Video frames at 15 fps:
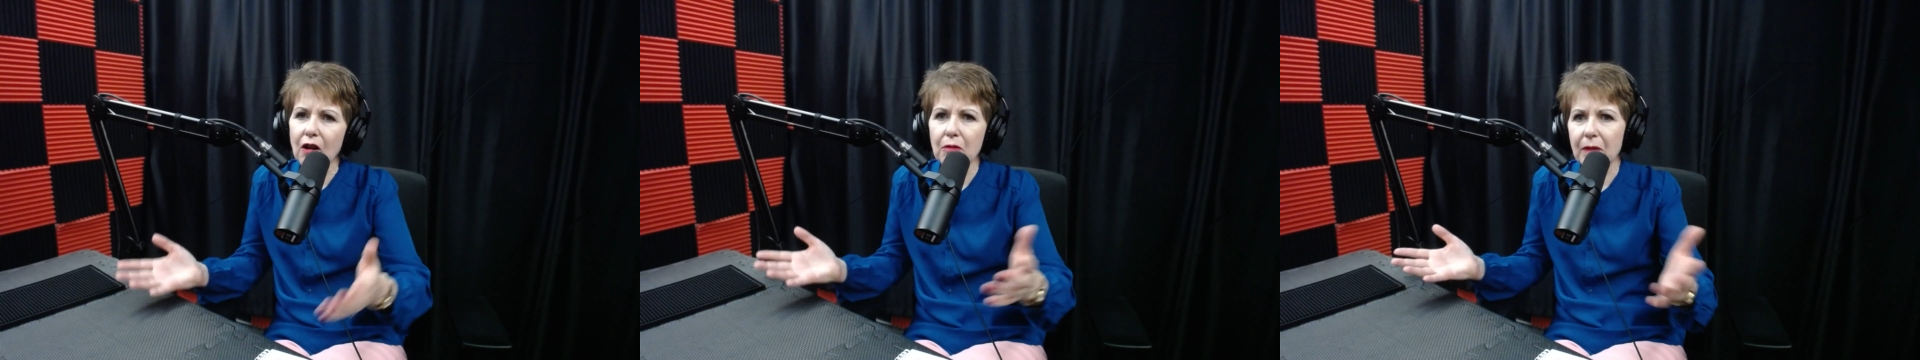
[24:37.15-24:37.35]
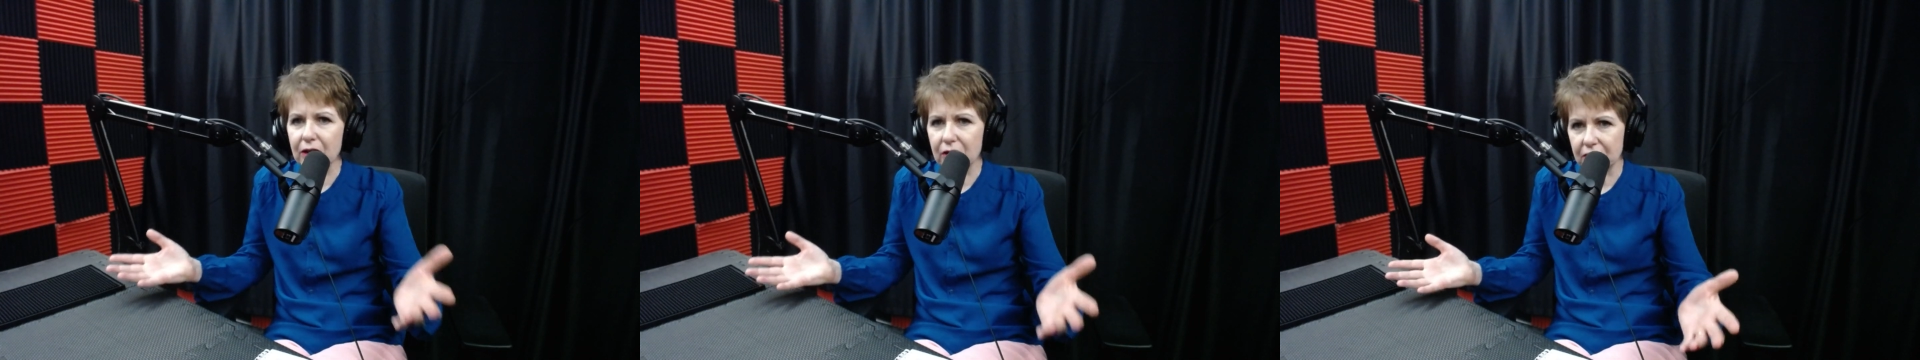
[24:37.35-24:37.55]

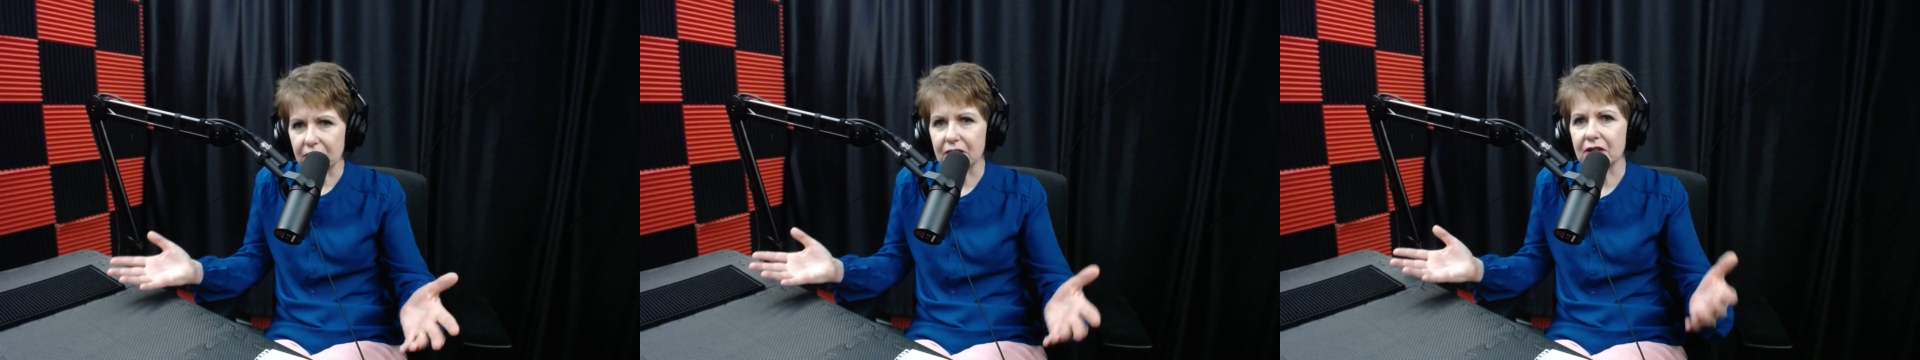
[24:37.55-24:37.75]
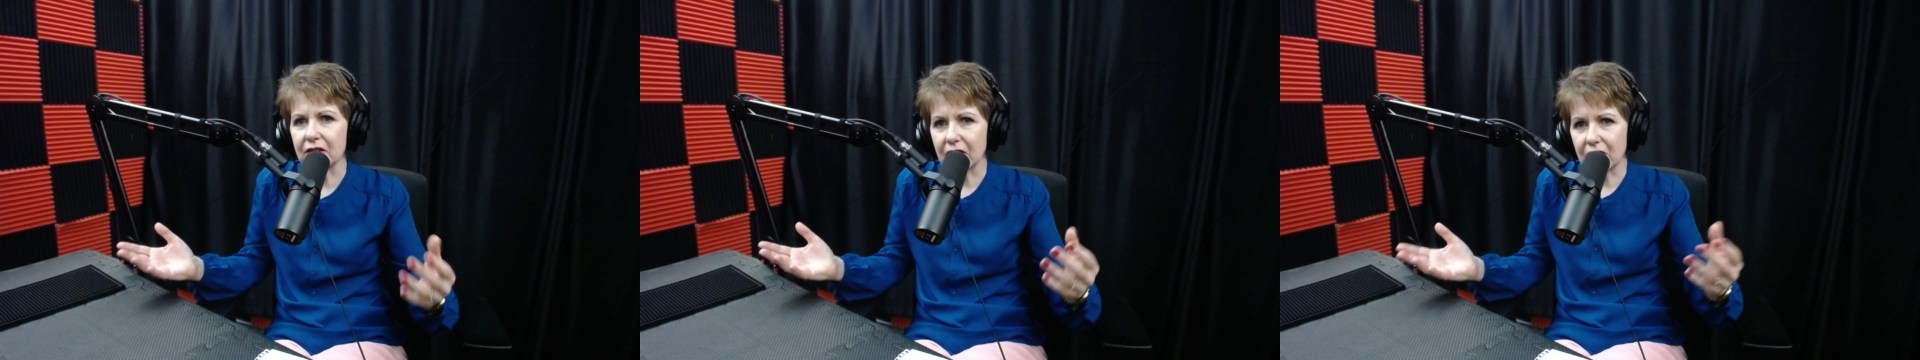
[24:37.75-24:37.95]
oh my
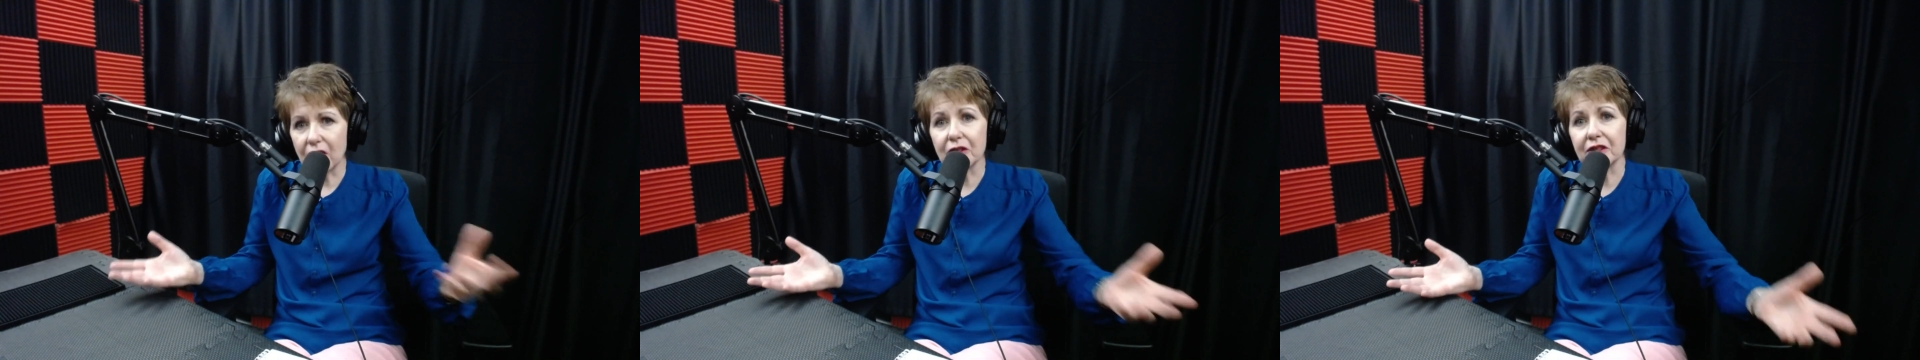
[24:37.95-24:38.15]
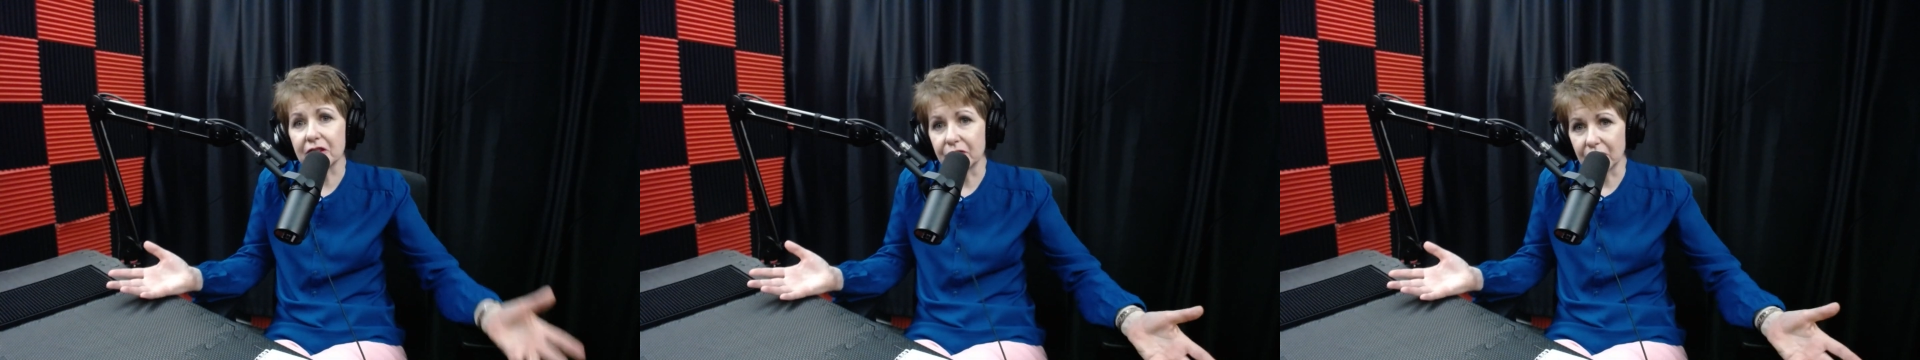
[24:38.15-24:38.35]
goodness, the
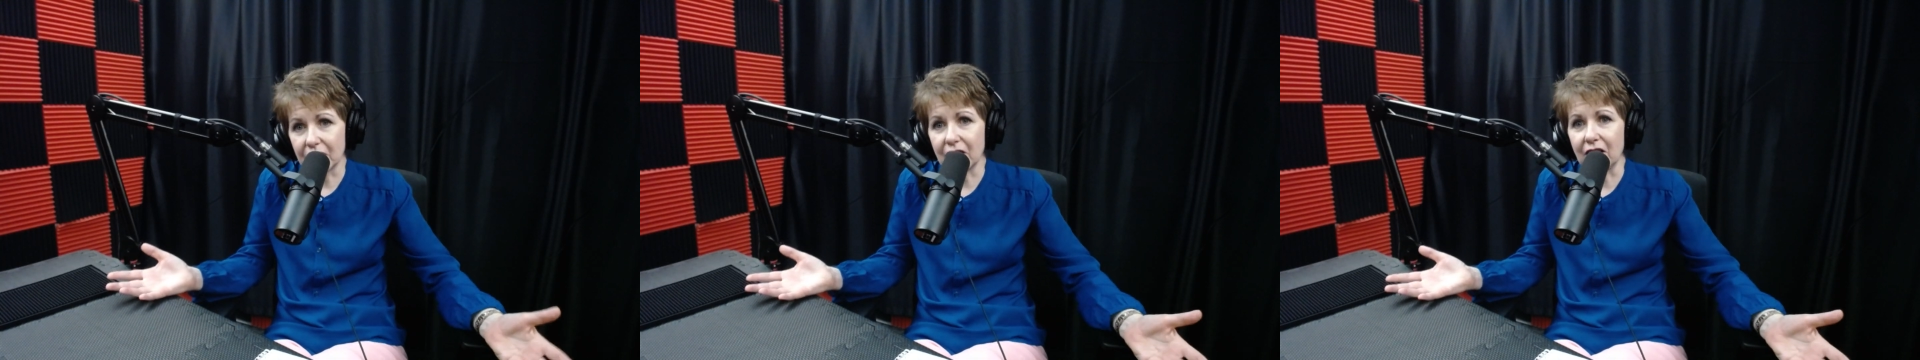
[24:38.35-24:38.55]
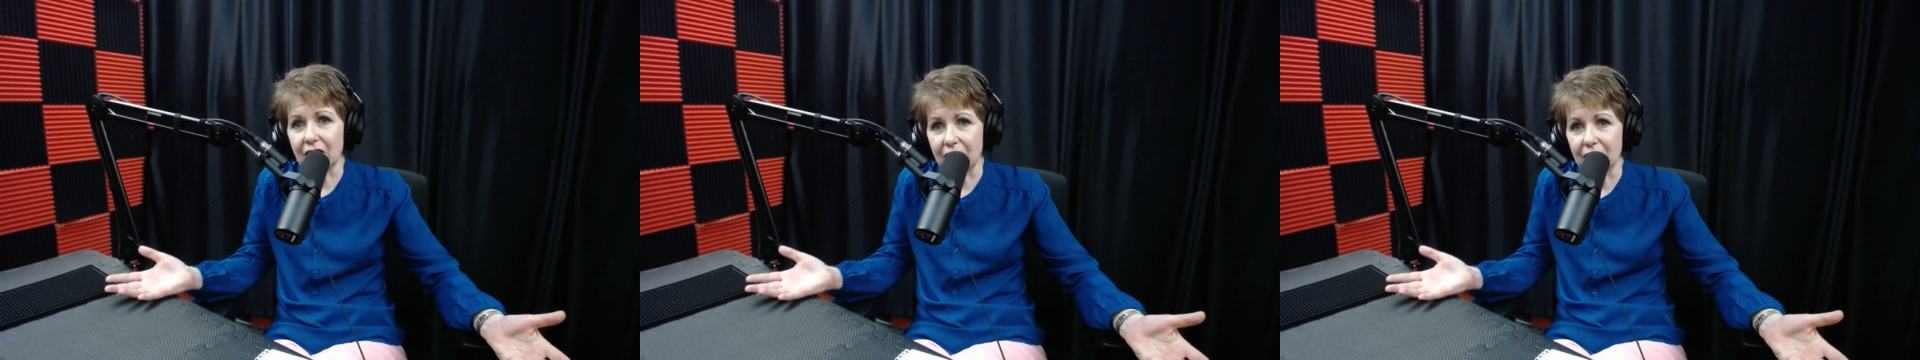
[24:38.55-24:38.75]
cost of a
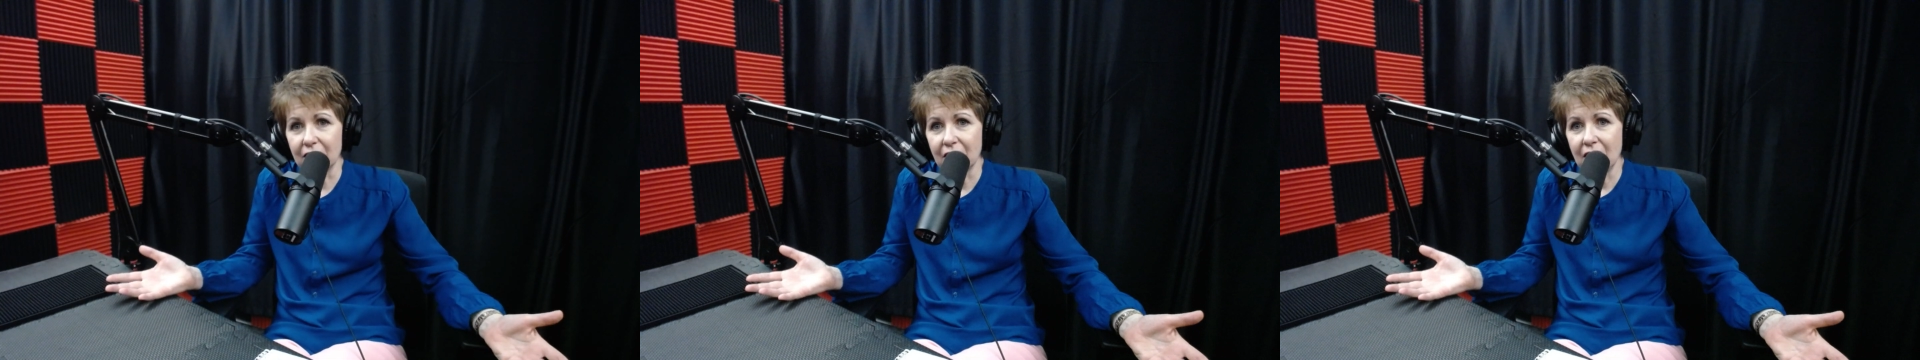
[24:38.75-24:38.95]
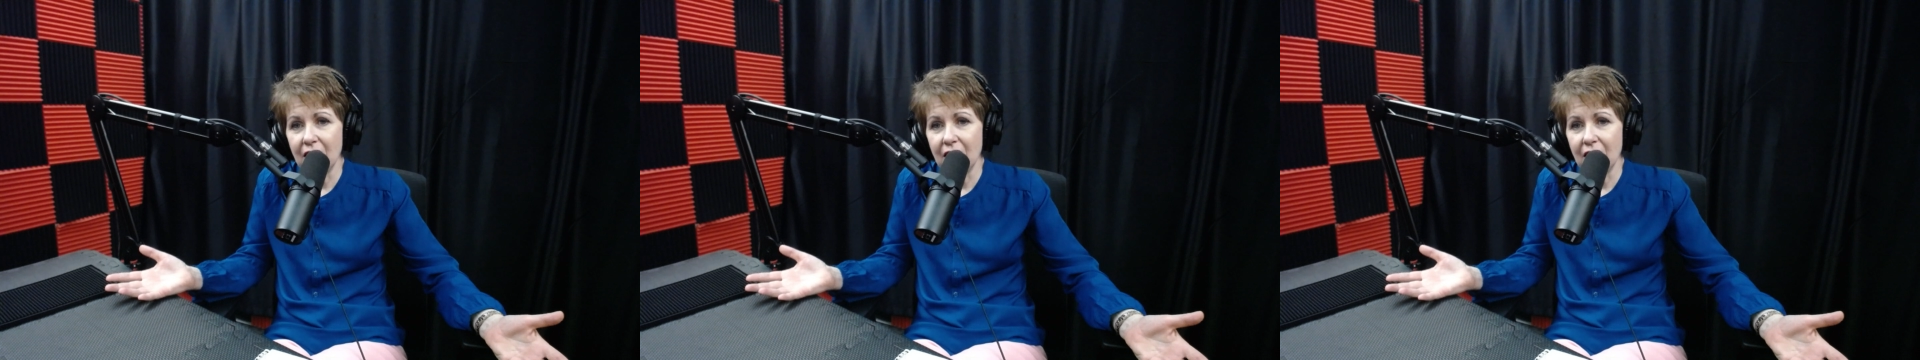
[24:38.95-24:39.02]
car,